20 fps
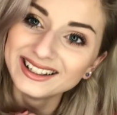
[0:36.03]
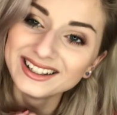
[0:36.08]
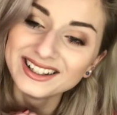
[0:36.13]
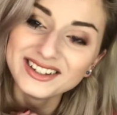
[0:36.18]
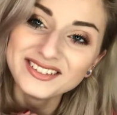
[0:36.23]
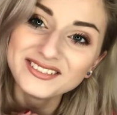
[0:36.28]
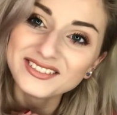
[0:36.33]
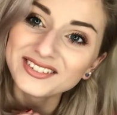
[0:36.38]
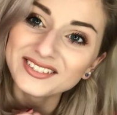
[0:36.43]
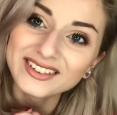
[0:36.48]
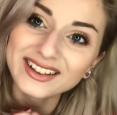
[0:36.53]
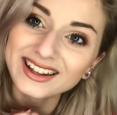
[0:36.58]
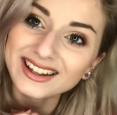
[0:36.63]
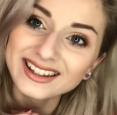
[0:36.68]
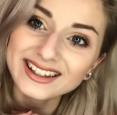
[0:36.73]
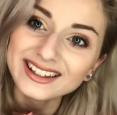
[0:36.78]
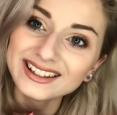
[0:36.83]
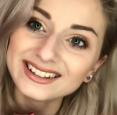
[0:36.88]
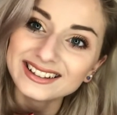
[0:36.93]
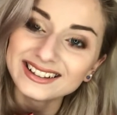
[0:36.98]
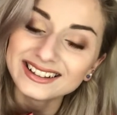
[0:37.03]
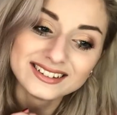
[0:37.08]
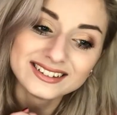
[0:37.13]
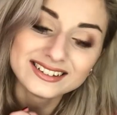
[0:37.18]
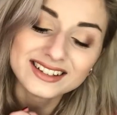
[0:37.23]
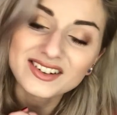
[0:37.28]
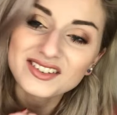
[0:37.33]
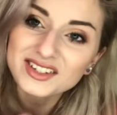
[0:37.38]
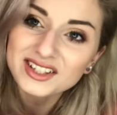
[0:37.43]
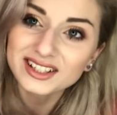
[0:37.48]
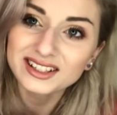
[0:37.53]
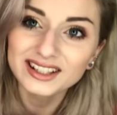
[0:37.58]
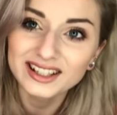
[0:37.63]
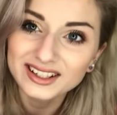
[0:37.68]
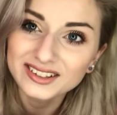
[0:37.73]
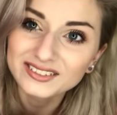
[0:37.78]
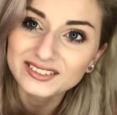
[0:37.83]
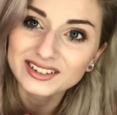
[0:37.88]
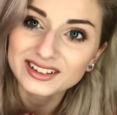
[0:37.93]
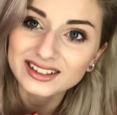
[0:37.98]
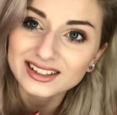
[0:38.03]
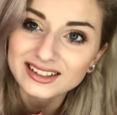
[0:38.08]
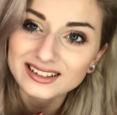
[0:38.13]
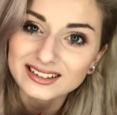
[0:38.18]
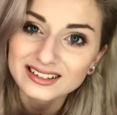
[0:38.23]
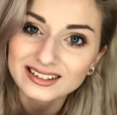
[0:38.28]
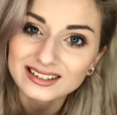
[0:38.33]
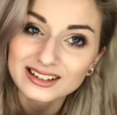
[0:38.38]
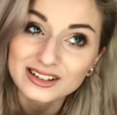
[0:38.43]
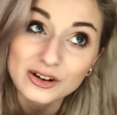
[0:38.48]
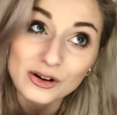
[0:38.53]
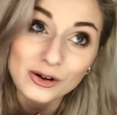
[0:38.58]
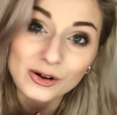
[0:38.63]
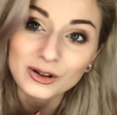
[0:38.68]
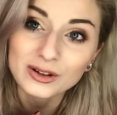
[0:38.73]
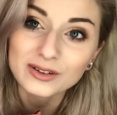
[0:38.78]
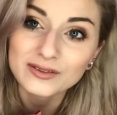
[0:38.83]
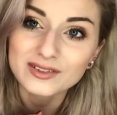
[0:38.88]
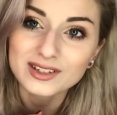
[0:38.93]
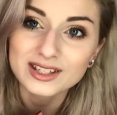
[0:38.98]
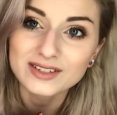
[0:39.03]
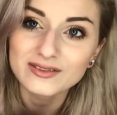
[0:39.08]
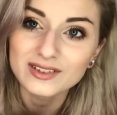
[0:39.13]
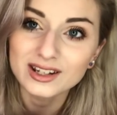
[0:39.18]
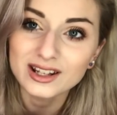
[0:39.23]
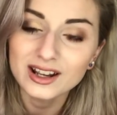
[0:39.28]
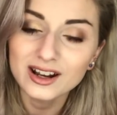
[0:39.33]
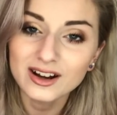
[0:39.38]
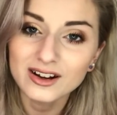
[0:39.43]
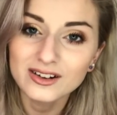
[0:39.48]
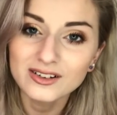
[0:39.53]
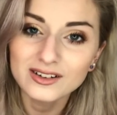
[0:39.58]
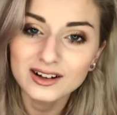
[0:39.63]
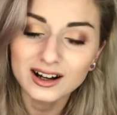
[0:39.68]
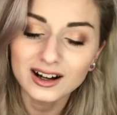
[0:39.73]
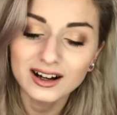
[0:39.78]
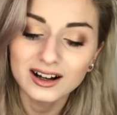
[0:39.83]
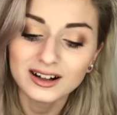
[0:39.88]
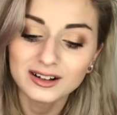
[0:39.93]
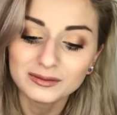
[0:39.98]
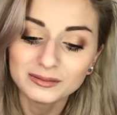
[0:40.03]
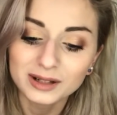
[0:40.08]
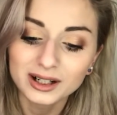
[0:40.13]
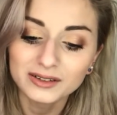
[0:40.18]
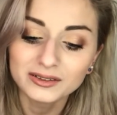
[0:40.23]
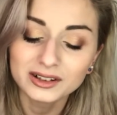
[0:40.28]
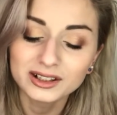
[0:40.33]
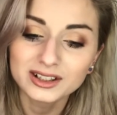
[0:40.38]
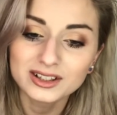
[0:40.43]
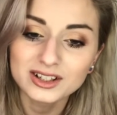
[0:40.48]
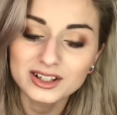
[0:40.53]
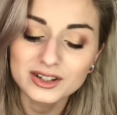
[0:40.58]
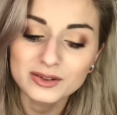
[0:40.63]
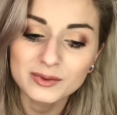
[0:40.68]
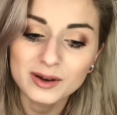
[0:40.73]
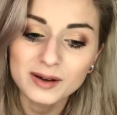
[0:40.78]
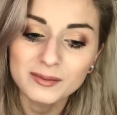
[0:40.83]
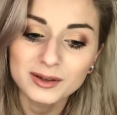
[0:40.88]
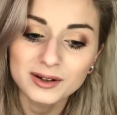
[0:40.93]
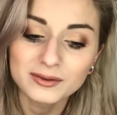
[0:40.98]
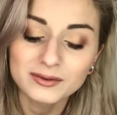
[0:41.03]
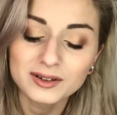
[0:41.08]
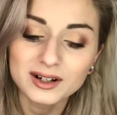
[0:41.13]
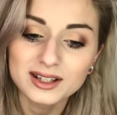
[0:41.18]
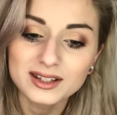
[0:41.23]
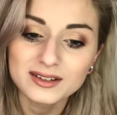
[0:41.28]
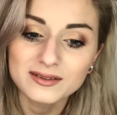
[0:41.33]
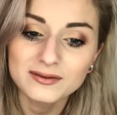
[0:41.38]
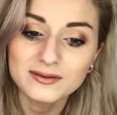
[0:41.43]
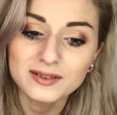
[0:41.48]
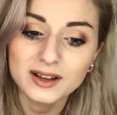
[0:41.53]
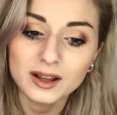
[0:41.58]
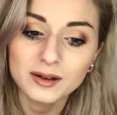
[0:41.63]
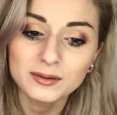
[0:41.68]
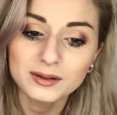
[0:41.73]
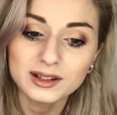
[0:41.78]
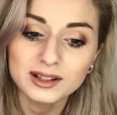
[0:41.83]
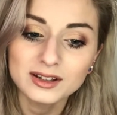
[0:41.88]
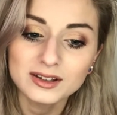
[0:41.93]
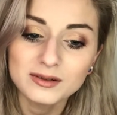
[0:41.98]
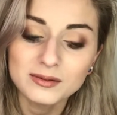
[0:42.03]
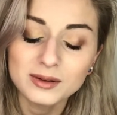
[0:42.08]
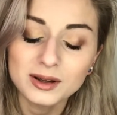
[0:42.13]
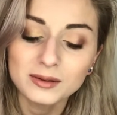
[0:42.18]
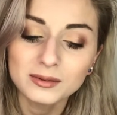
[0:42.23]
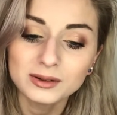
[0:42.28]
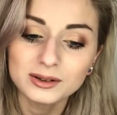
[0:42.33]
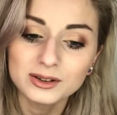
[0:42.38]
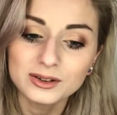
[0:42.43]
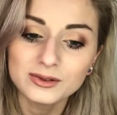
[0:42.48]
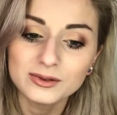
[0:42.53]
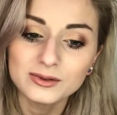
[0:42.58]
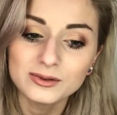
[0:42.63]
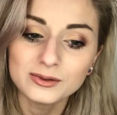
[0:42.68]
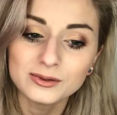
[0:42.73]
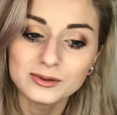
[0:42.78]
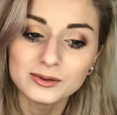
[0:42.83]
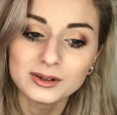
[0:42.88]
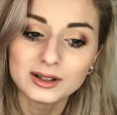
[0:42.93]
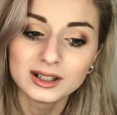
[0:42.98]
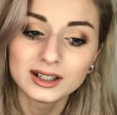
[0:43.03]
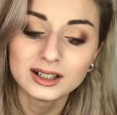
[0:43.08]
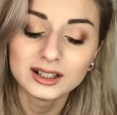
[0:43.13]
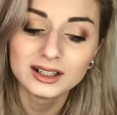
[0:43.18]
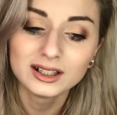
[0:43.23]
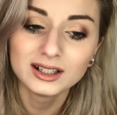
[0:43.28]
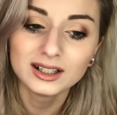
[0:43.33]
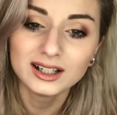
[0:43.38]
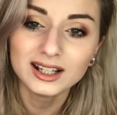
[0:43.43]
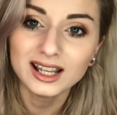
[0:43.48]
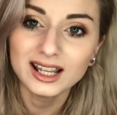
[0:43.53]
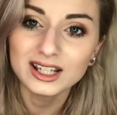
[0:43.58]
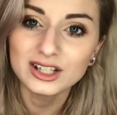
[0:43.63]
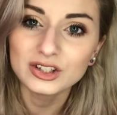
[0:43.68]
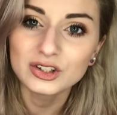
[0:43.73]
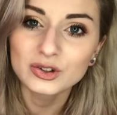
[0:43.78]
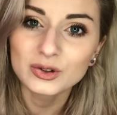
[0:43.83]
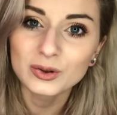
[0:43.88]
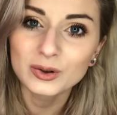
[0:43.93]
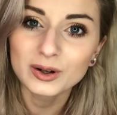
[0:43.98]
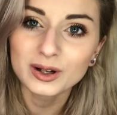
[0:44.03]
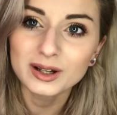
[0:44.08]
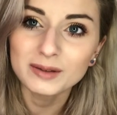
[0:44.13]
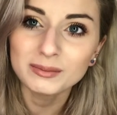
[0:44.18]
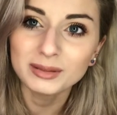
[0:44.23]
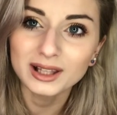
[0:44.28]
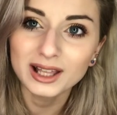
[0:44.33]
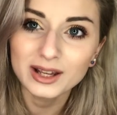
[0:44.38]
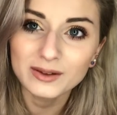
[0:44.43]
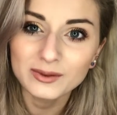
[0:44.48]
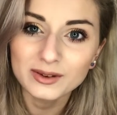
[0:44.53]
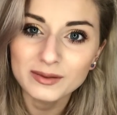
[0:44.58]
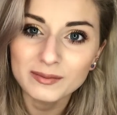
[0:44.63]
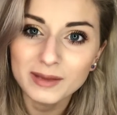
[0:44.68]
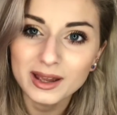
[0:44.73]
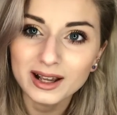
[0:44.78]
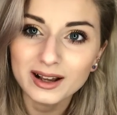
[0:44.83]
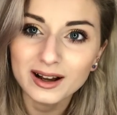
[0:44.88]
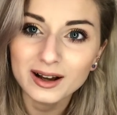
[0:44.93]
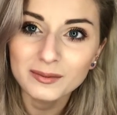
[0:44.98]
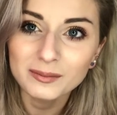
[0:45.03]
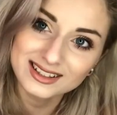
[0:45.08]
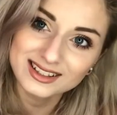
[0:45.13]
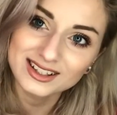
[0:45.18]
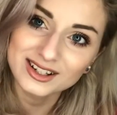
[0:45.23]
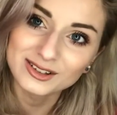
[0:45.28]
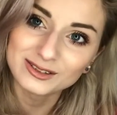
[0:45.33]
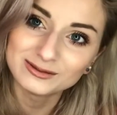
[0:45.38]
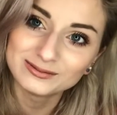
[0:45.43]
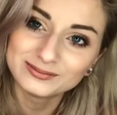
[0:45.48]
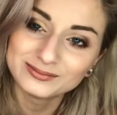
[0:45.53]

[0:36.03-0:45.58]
if you like it. That wasn't really the goal of this video. I really just want my friends and family to be able to enjoy playing with makeup. So